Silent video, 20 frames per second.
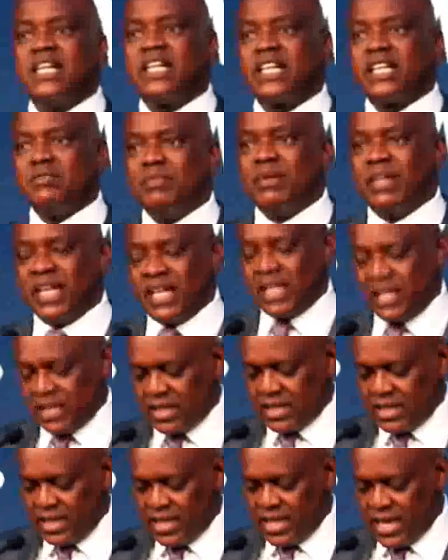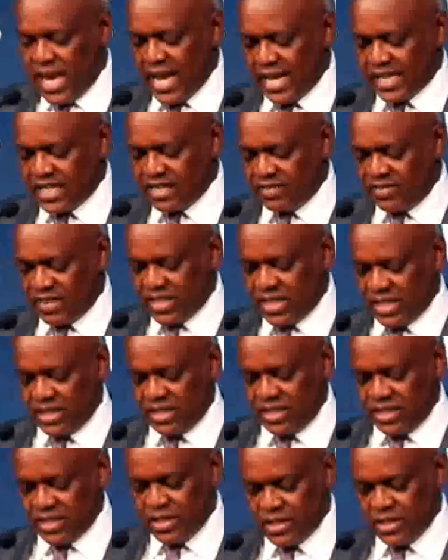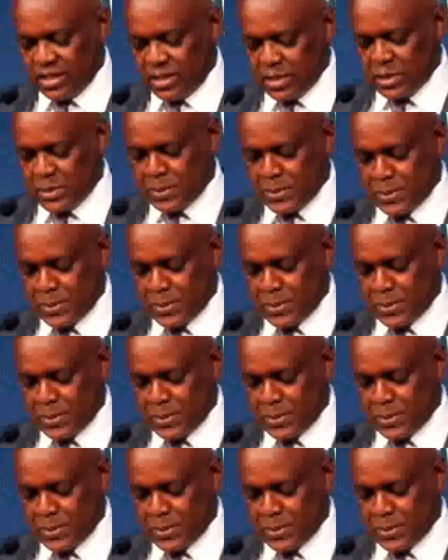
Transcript: criminal activities.